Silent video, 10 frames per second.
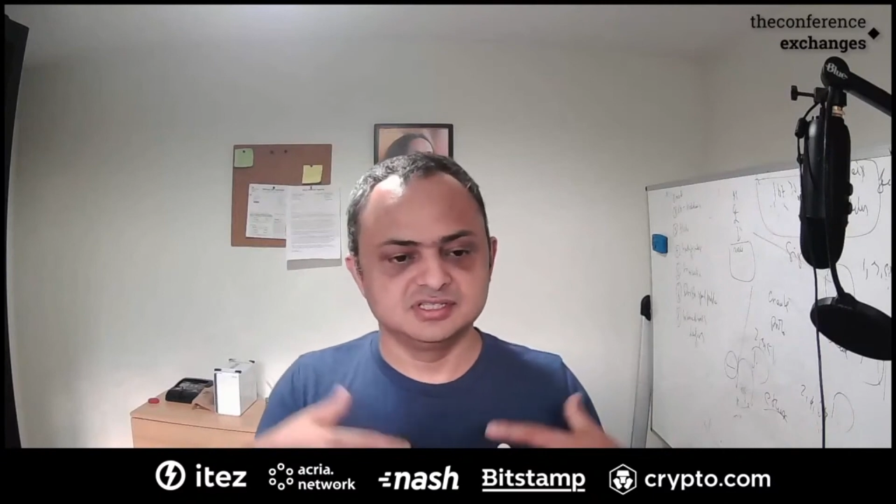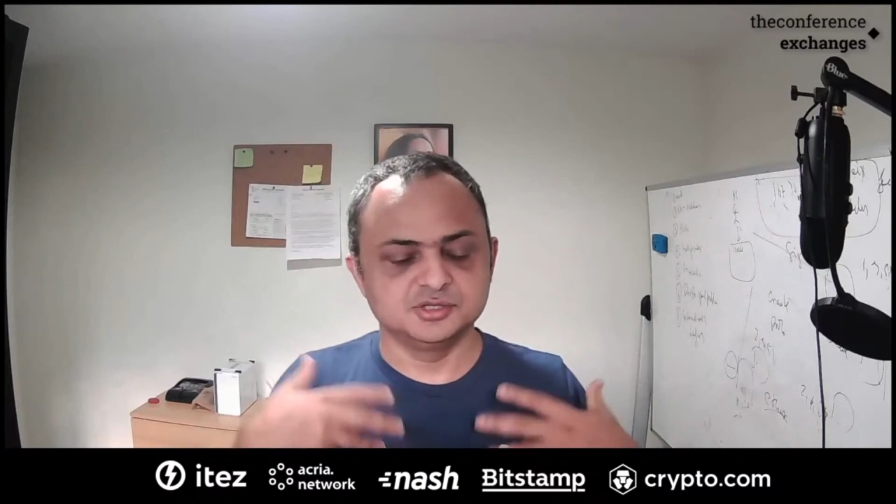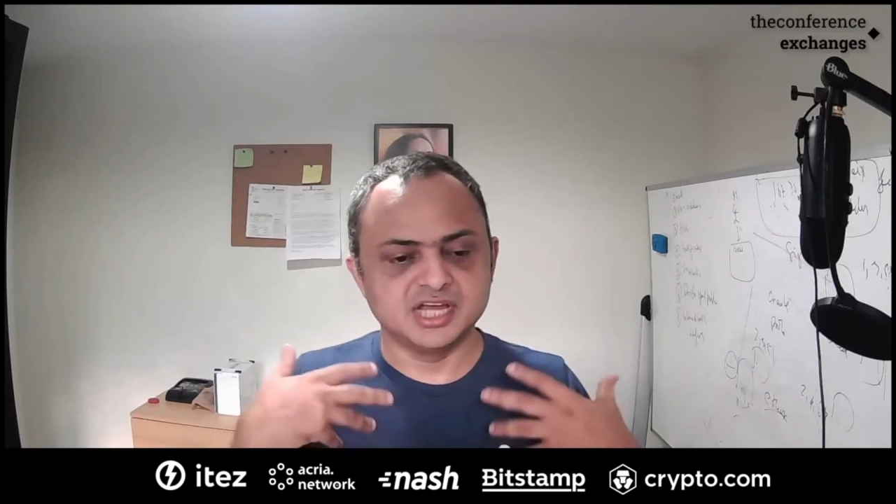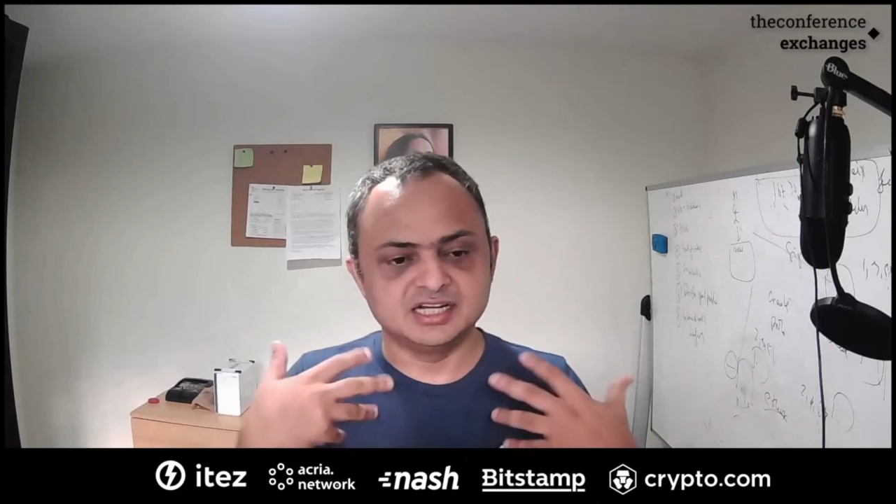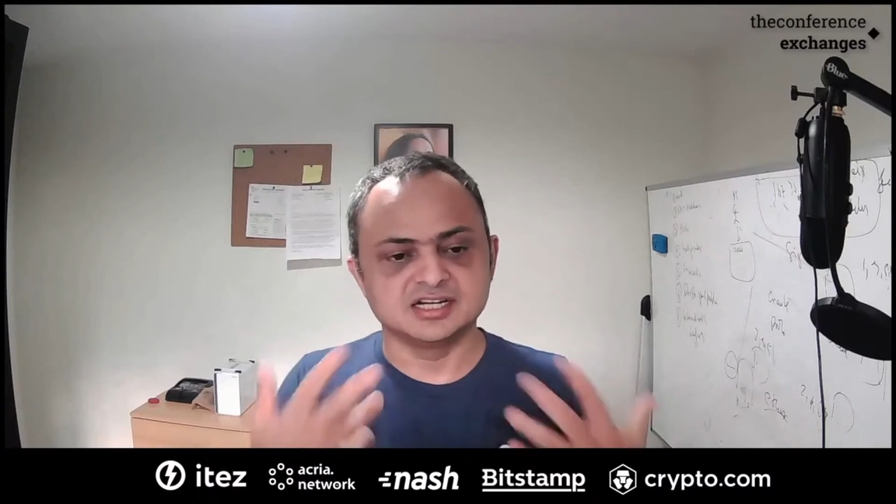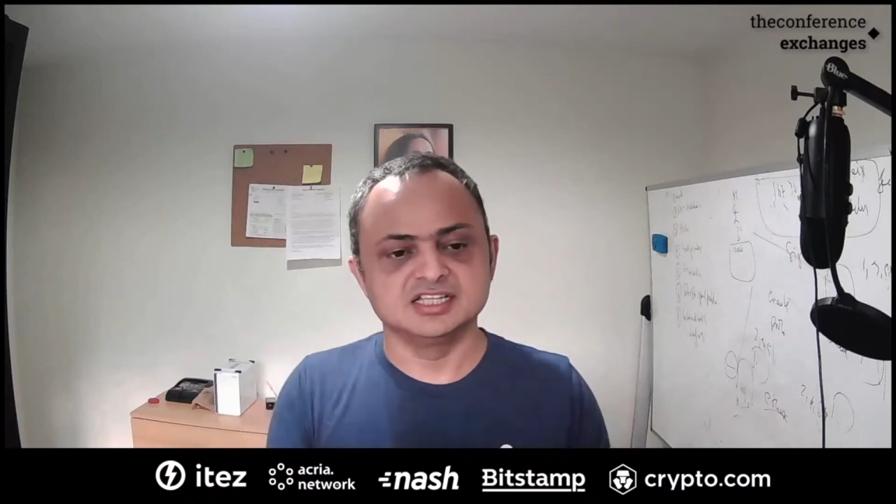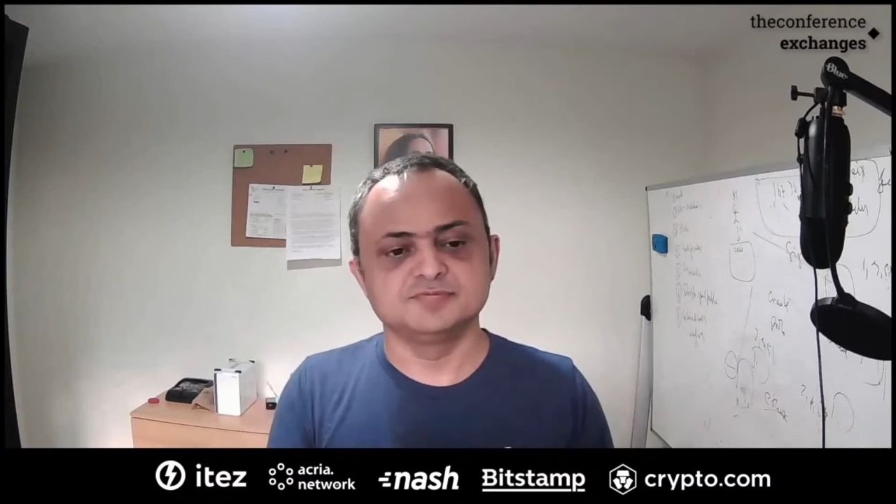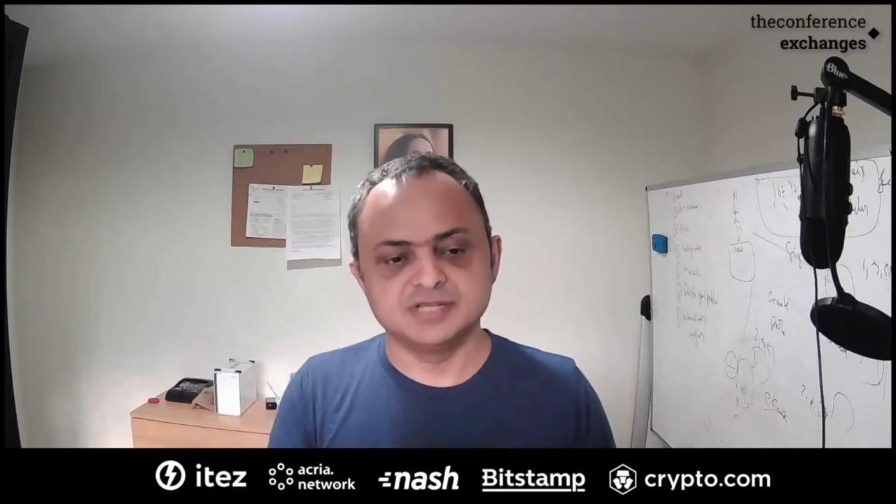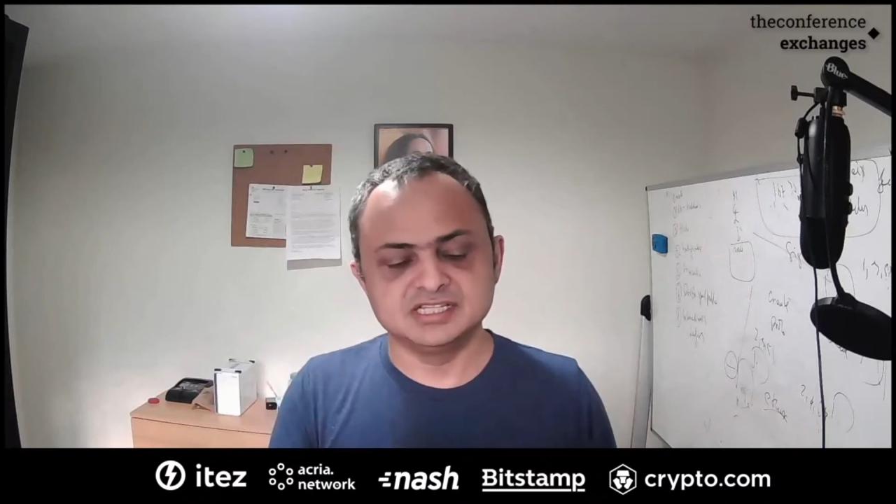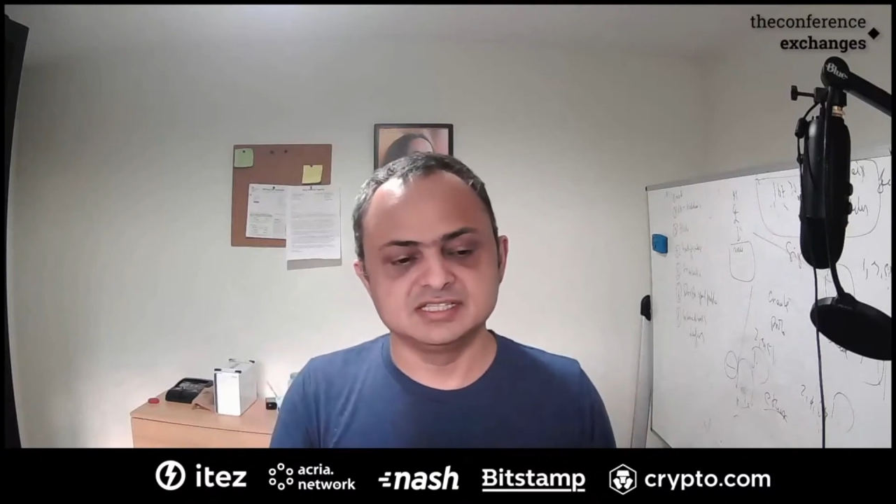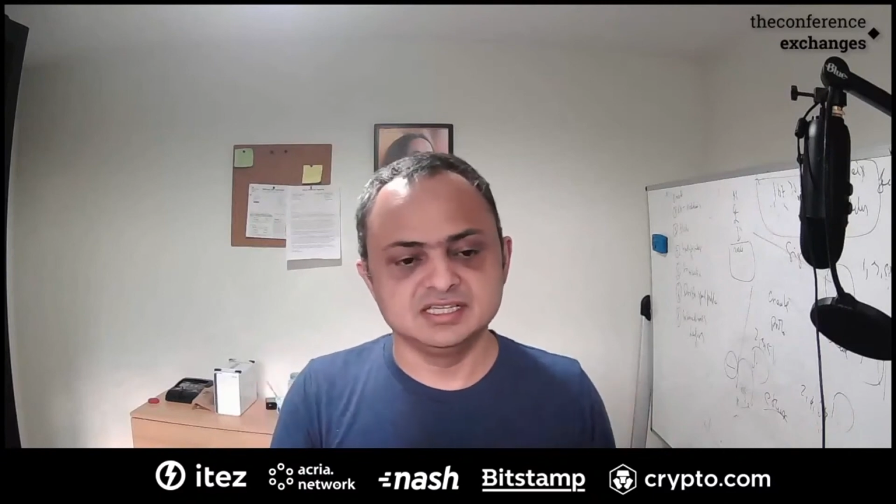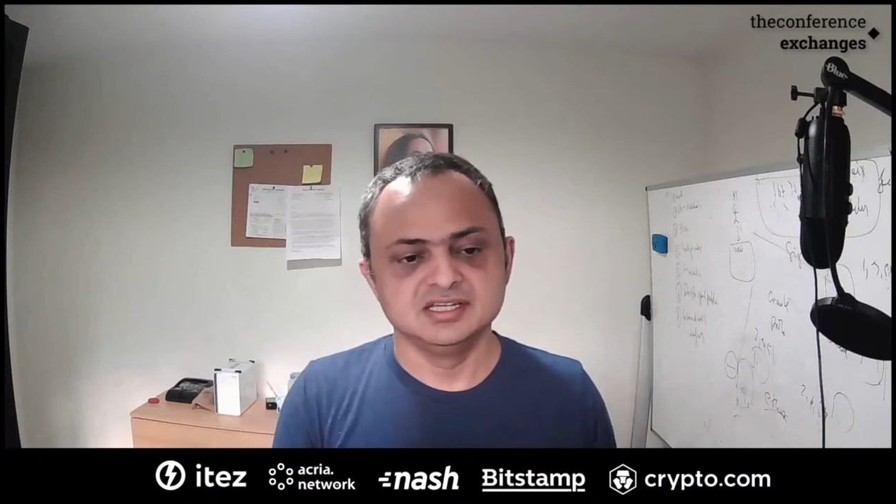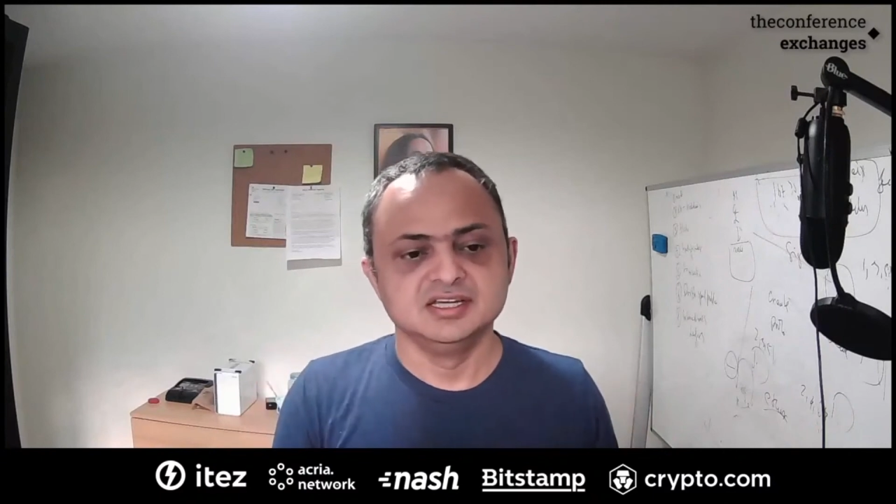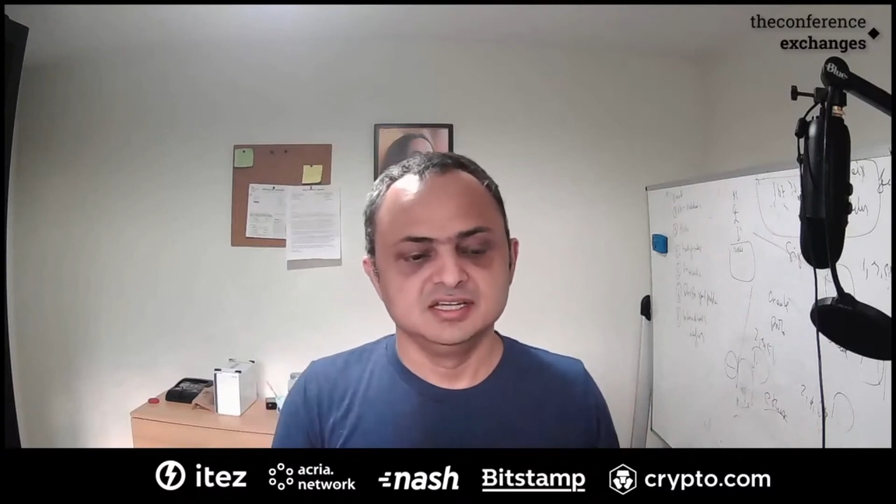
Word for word: so that transparency